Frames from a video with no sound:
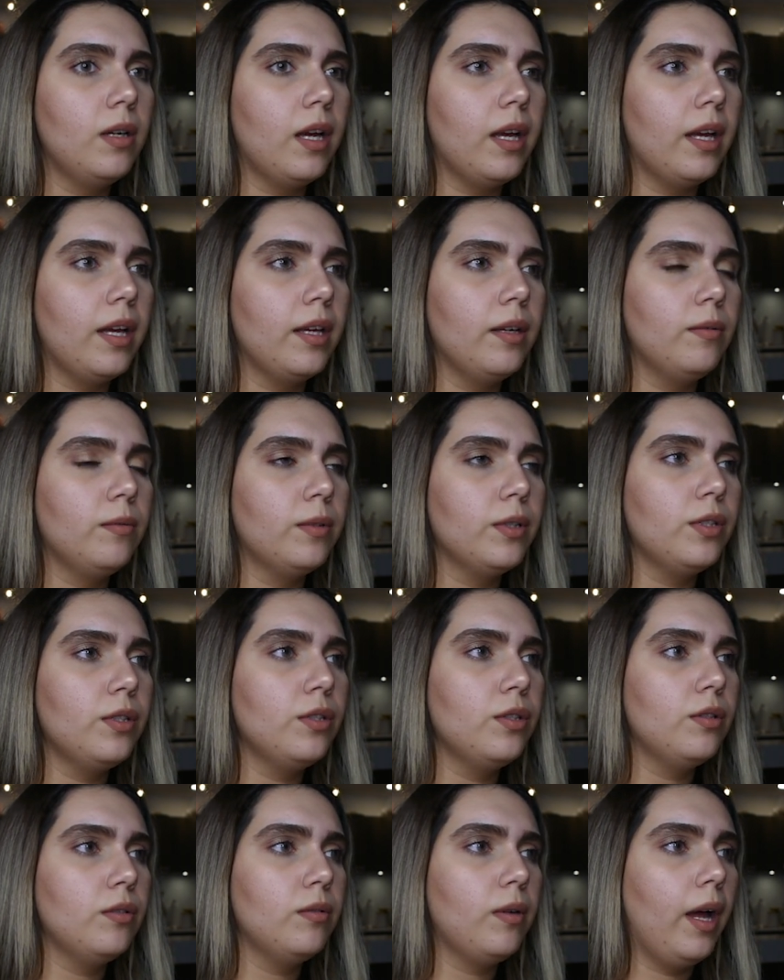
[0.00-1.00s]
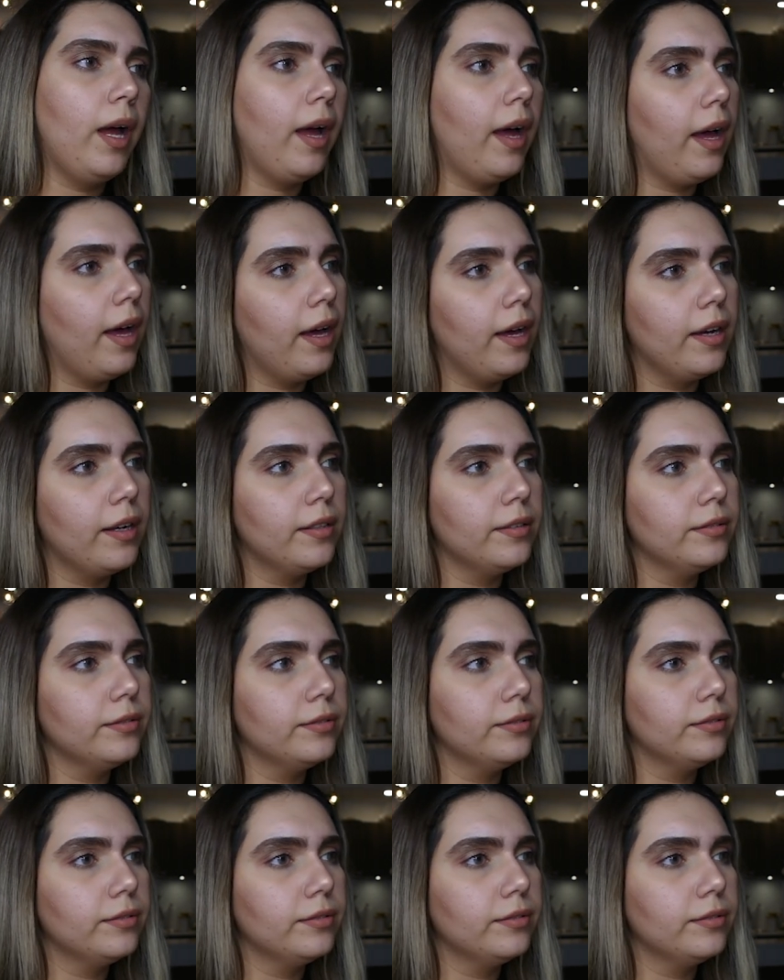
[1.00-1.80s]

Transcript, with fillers: I wish to have?